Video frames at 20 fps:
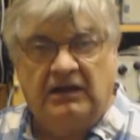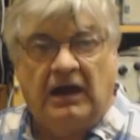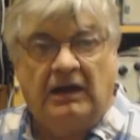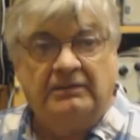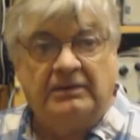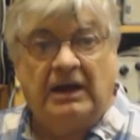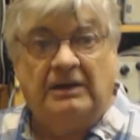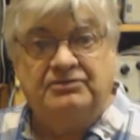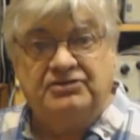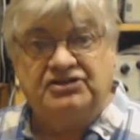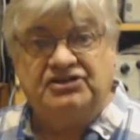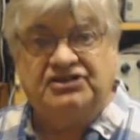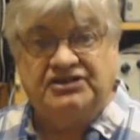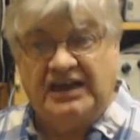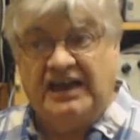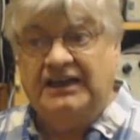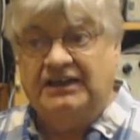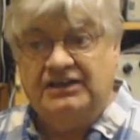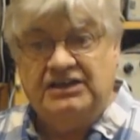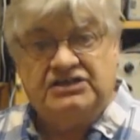I'm just
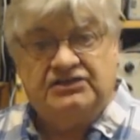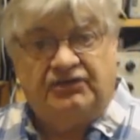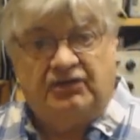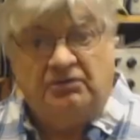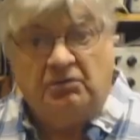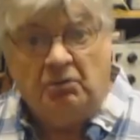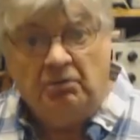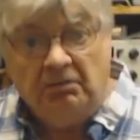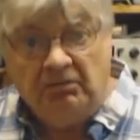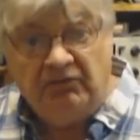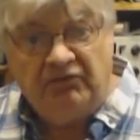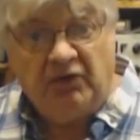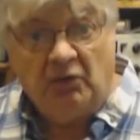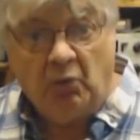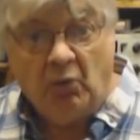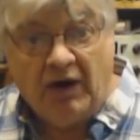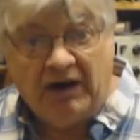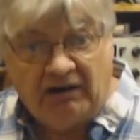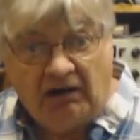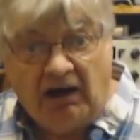saying this from
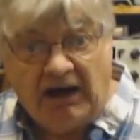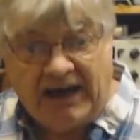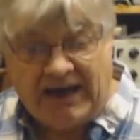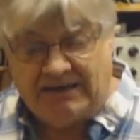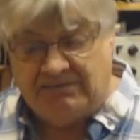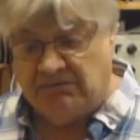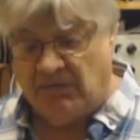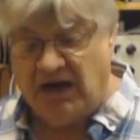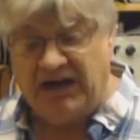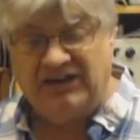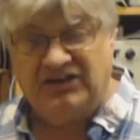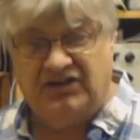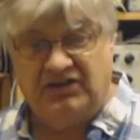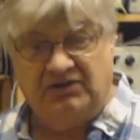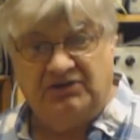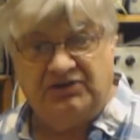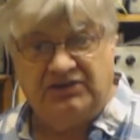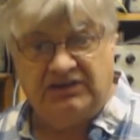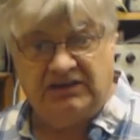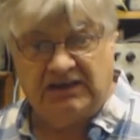where I am. My
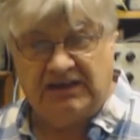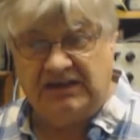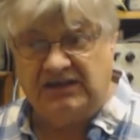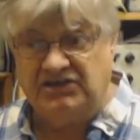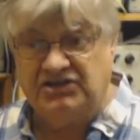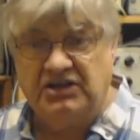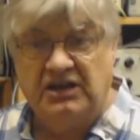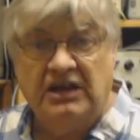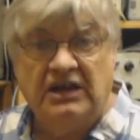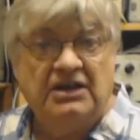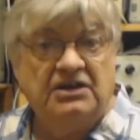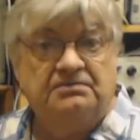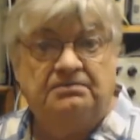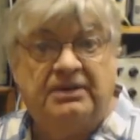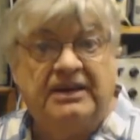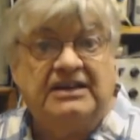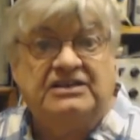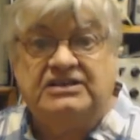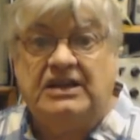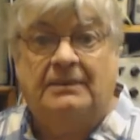QTH
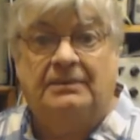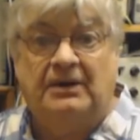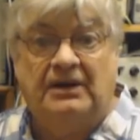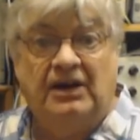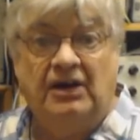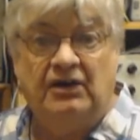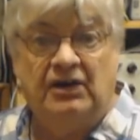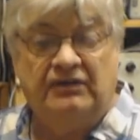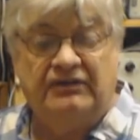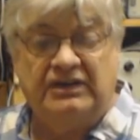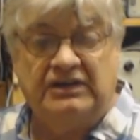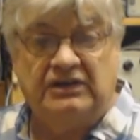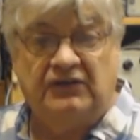picks up a load of